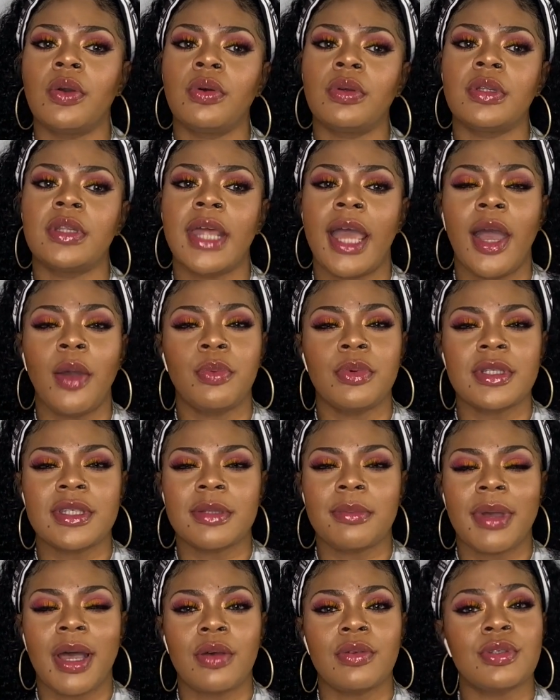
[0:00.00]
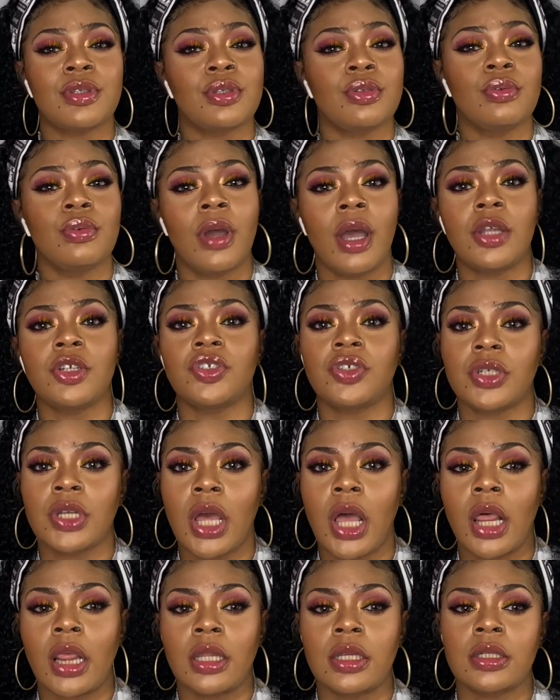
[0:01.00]
that was about
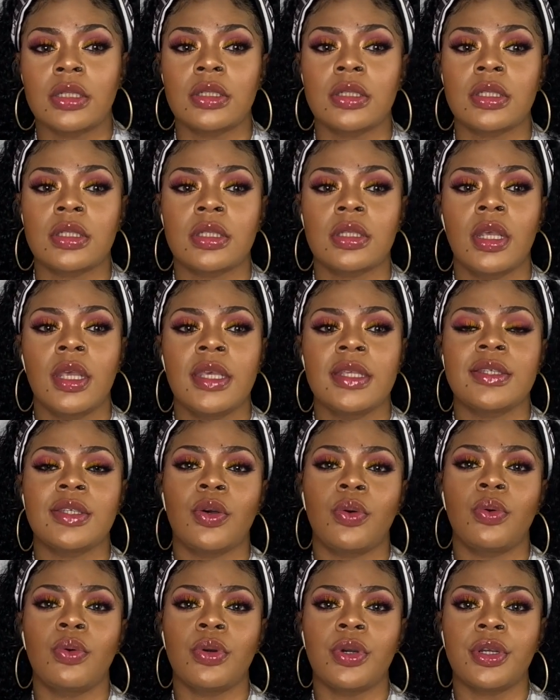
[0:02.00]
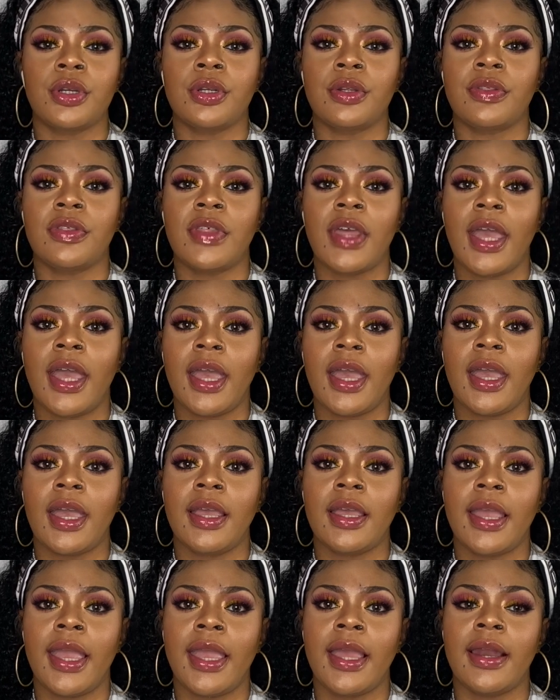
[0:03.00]
$200 to order
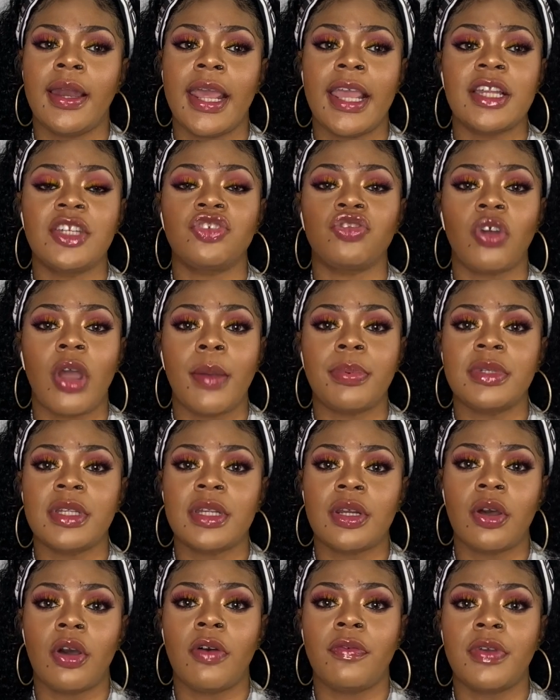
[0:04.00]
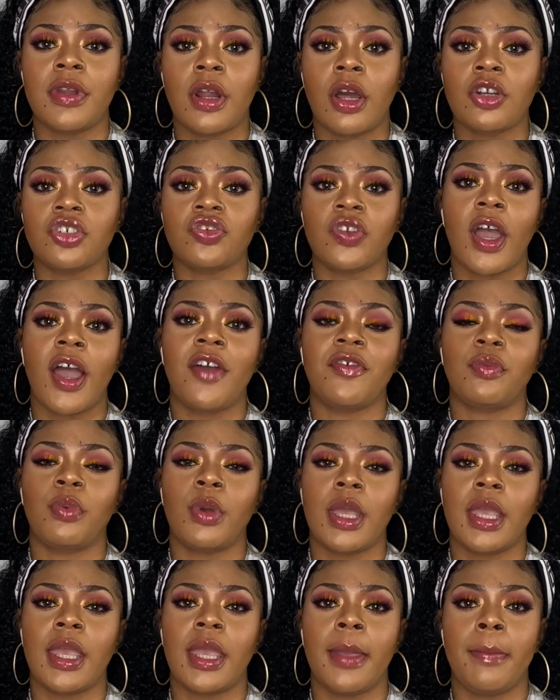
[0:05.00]
that, and they dropped it off in our
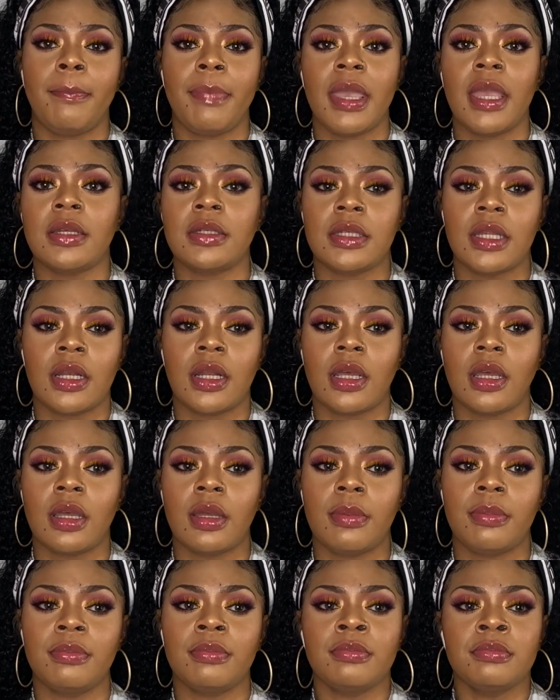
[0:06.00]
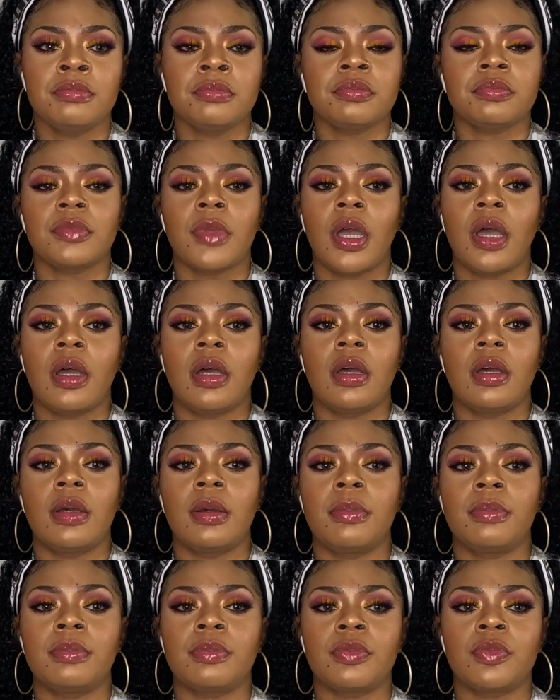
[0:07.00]
driveway and picked it up.
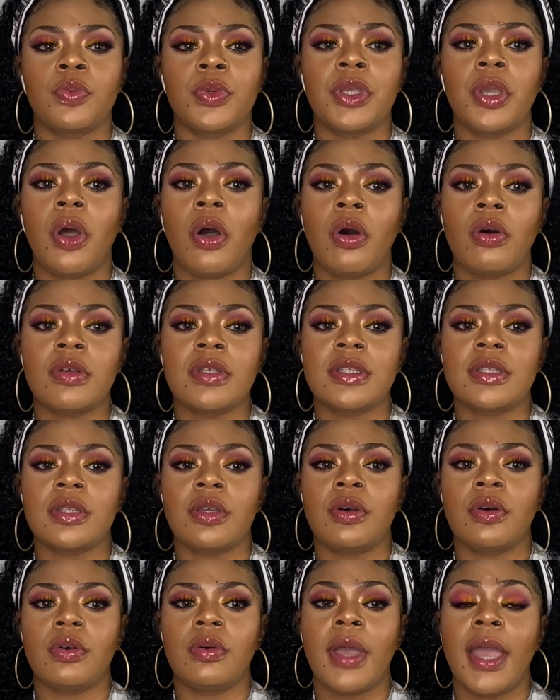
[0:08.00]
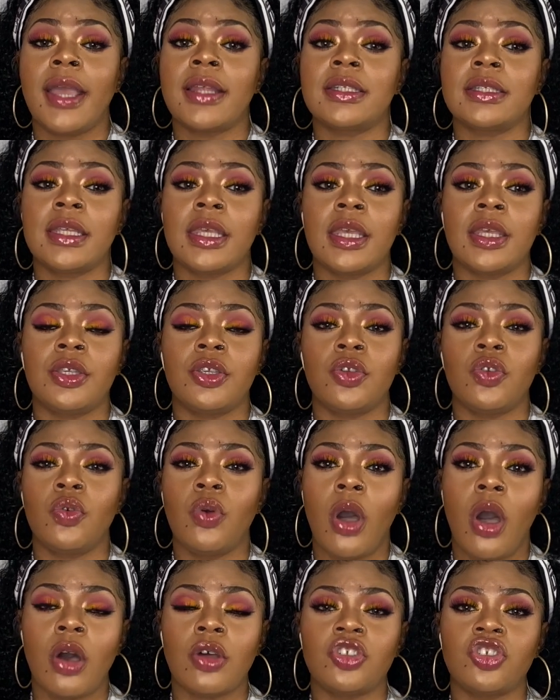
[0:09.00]
We also had to get
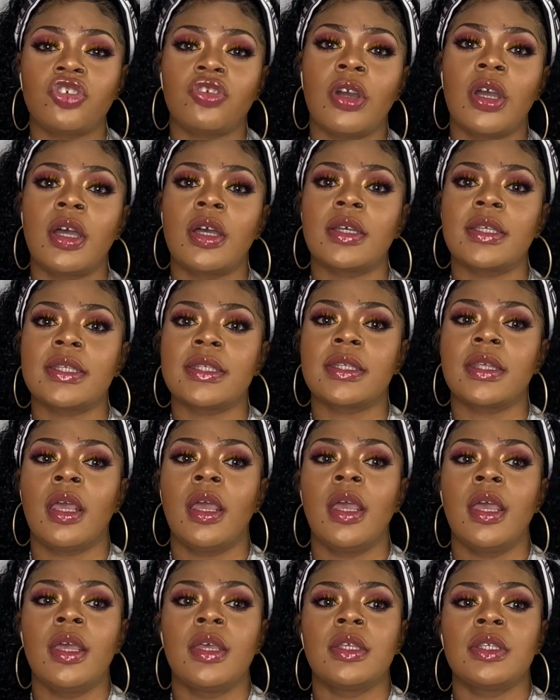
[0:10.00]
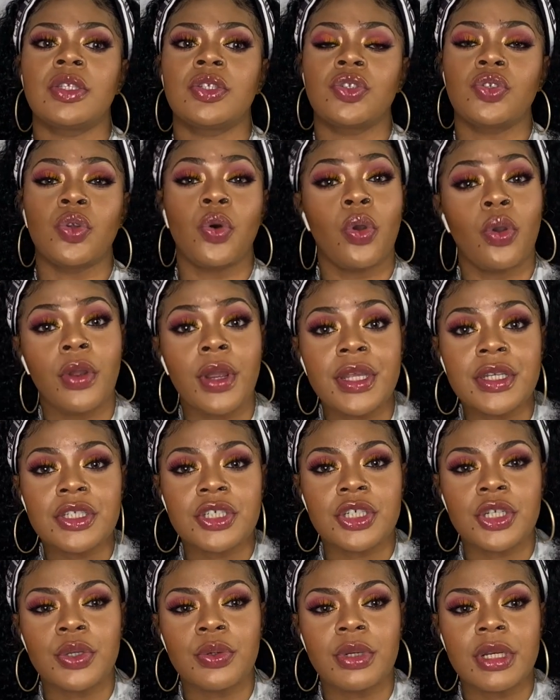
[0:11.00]
U-Haul trucks, storage
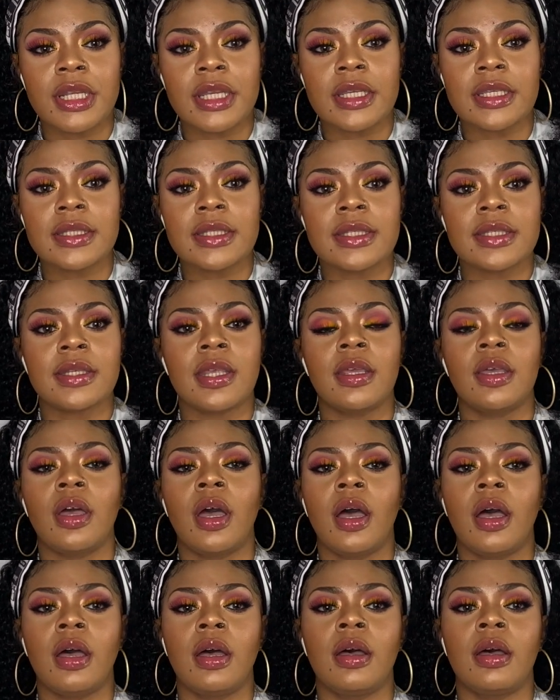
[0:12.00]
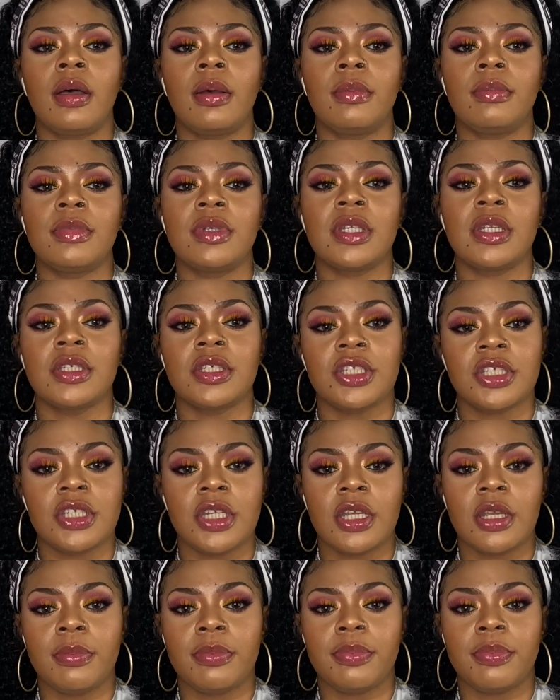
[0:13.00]
units, to
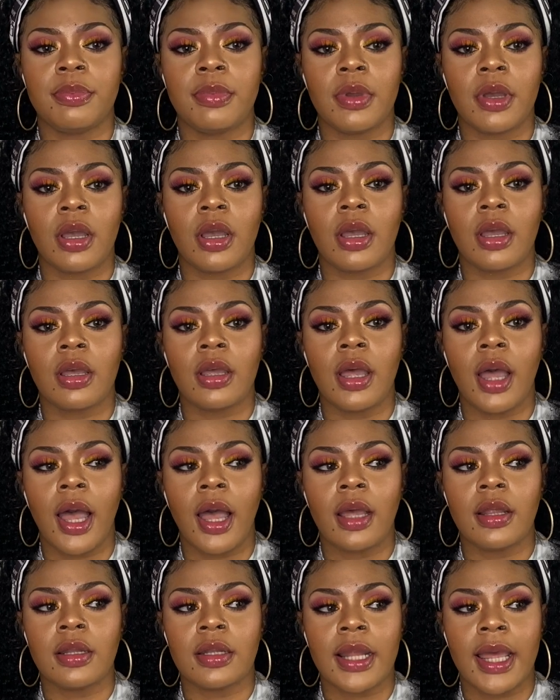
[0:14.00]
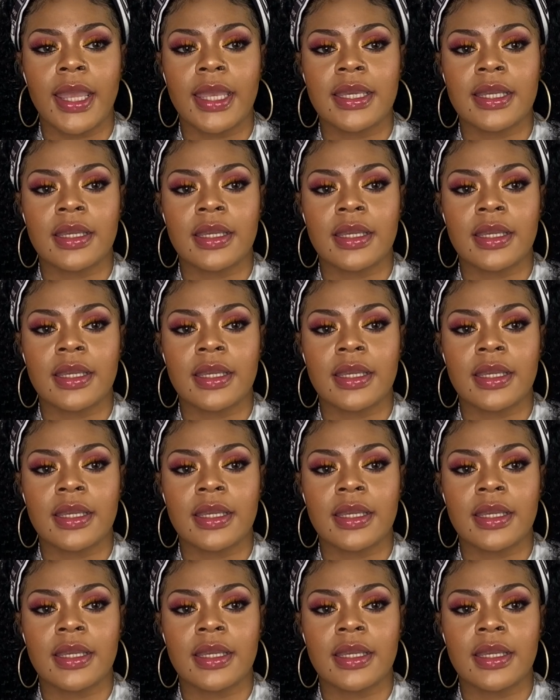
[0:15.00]
ship like